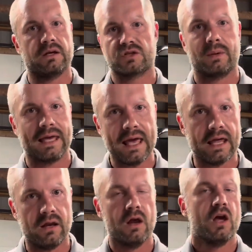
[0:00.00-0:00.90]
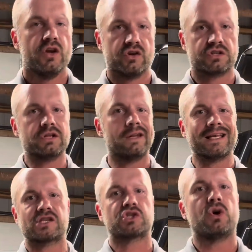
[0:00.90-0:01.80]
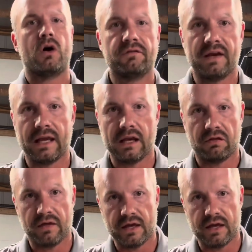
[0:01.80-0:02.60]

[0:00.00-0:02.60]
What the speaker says: So again, you're still not solving anything,